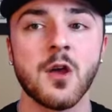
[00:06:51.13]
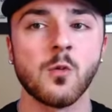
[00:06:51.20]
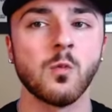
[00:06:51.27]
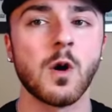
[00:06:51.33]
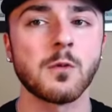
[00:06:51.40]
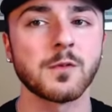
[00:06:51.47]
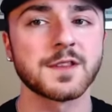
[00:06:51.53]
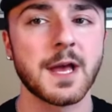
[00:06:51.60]

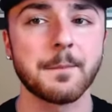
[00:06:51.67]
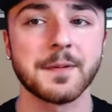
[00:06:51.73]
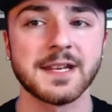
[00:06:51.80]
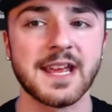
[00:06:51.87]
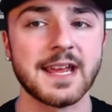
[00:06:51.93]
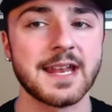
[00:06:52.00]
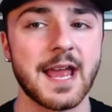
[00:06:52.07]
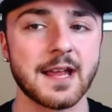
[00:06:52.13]
One was up and
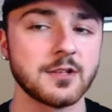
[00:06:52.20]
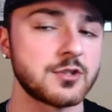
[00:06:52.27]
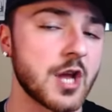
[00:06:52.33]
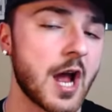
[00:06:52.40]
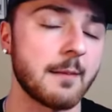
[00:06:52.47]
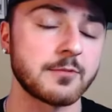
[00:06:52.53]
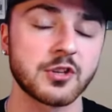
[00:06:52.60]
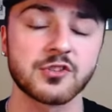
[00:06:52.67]
in, and
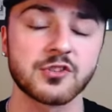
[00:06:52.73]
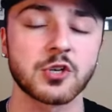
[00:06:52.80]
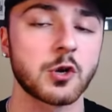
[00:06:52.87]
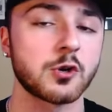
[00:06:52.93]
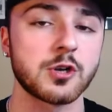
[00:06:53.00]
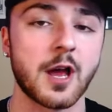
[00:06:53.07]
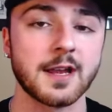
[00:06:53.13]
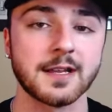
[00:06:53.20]
Dom just
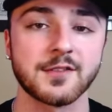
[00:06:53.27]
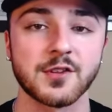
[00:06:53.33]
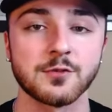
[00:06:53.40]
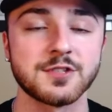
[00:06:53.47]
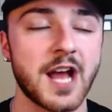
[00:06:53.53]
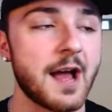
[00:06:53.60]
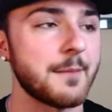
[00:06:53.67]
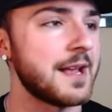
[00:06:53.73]
turned on it. So
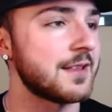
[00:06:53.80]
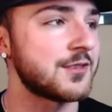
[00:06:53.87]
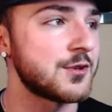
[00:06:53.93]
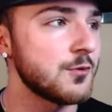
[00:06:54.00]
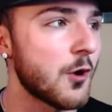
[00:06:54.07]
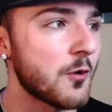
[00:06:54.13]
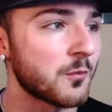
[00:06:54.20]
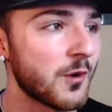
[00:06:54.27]
Dom hit
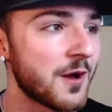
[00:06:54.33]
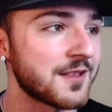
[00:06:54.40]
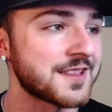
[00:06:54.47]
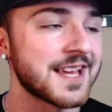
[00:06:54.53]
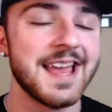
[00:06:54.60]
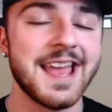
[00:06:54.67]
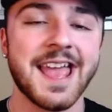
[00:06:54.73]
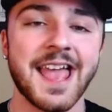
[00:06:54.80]
two home runs
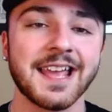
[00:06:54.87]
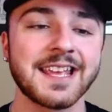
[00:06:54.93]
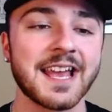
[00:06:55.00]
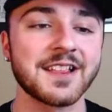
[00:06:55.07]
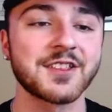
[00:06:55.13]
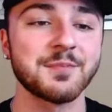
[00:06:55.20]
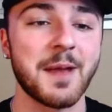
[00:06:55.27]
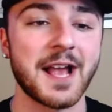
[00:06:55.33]

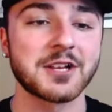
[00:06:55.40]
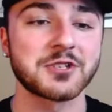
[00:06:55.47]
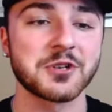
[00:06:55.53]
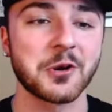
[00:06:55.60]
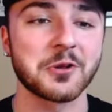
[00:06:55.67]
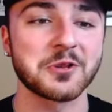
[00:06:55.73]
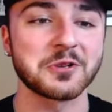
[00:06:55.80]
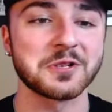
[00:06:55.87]
against Max
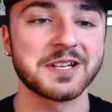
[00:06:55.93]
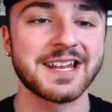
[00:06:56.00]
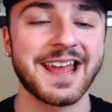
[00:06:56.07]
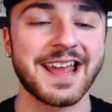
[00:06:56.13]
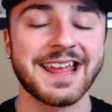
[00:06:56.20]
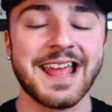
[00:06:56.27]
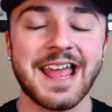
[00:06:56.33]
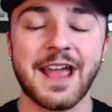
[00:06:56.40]
Scherzer
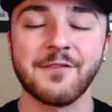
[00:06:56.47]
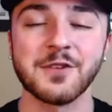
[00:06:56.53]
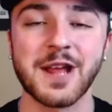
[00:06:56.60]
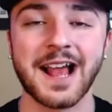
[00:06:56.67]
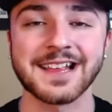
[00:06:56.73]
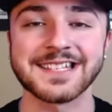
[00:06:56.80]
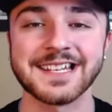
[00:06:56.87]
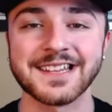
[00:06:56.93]
today, if you
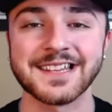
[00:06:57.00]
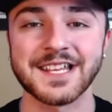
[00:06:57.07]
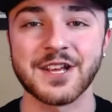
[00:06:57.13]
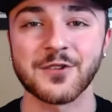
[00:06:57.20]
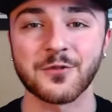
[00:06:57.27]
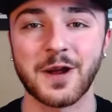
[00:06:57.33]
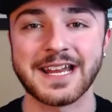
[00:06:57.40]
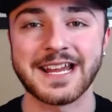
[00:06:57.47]
guys didn't see it
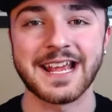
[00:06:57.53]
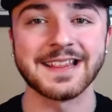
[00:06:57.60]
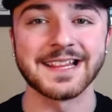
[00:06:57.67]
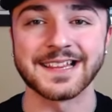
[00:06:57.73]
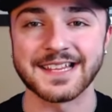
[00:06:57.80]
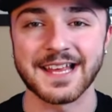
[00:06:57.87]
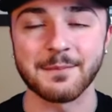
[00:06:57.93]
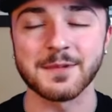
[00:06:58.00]
already, in the
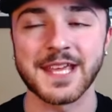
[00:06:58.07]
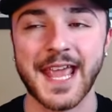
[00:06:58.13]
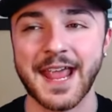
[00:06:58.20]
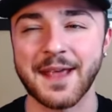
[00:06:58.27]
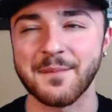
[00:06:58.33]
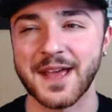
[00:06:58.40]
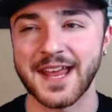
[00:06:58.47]
sim game.